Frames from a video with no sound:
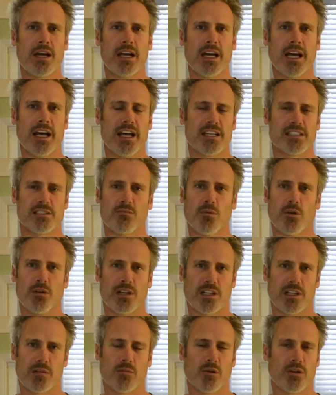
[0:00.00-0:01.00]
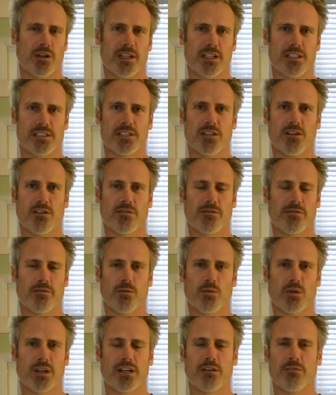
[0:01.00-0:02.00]
It's more like a book in itself.
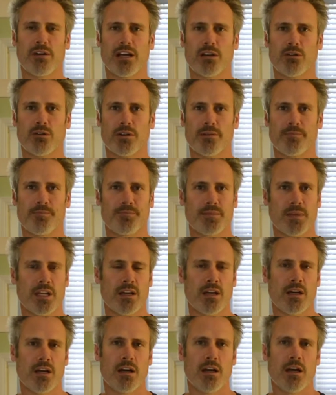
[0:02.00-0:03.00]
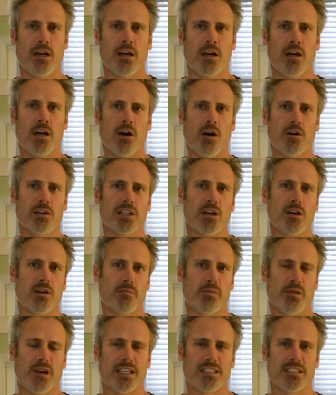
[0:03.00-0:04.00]
We'll get around to it. Ongoing
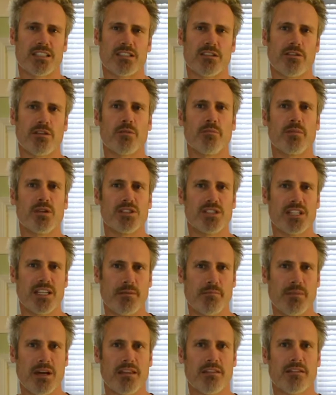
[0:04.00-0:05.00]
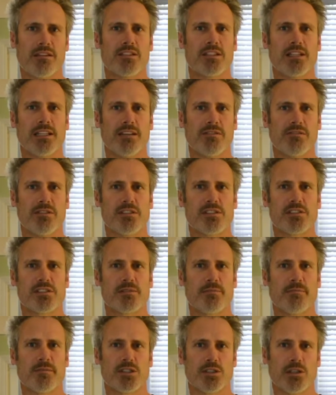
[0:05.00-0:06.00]
practice of the Bohdiya Method delivers
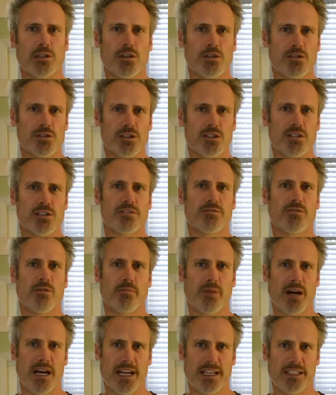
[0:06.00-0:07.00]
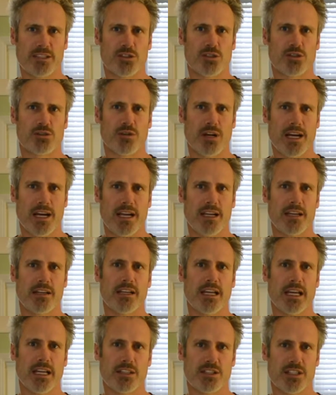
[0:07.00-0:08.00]
solutions for pain, strain
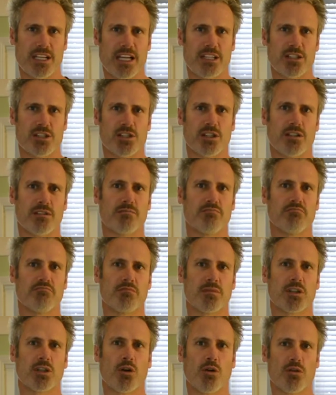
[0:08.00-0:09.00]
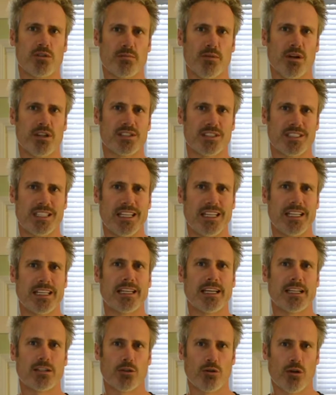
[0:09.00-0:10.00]
and tension caused by
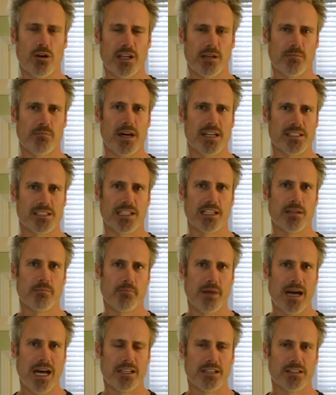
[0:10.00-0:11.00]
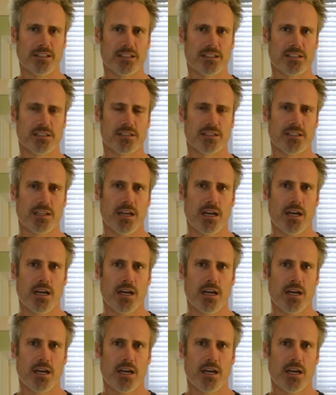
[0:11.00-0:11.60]
sitting and chronic muscle imbalance.